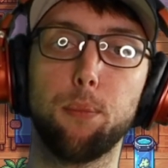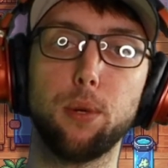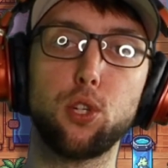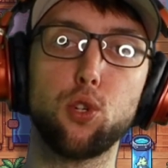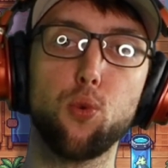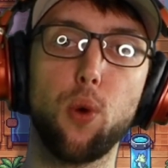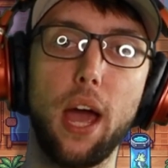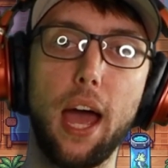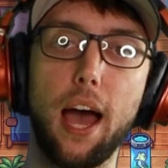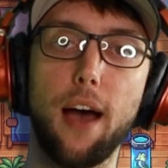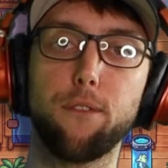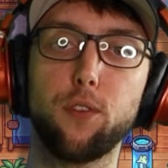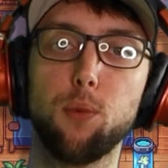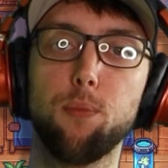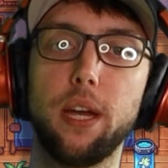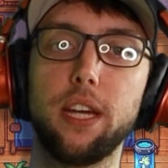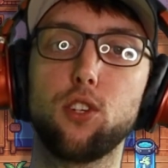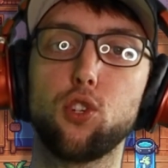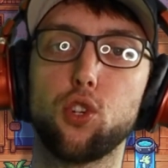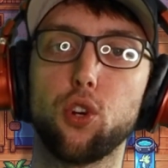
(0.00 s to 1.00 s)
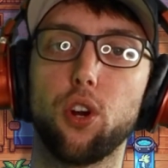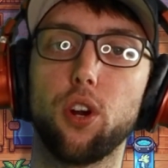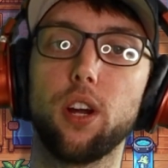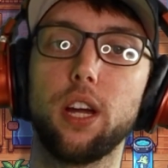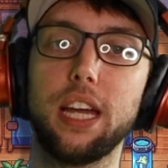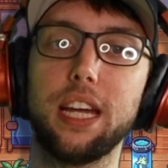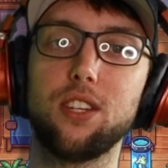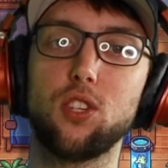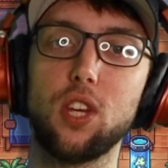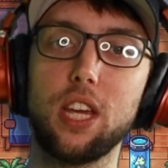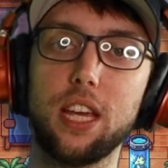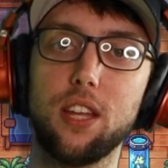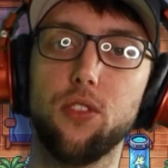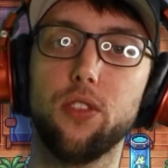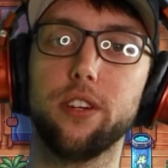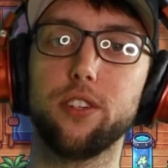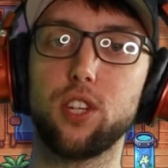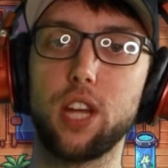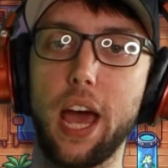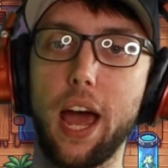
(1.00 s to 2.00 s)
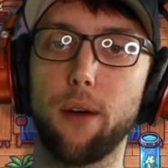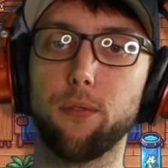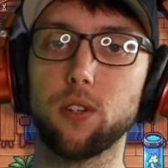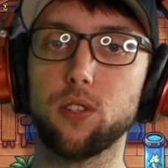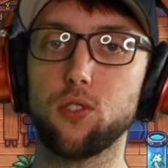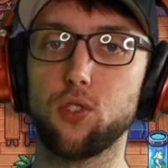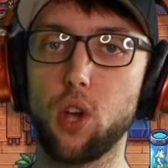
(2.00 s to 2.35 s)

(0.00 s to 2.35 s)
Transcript: but you have to make sure it's in the tavern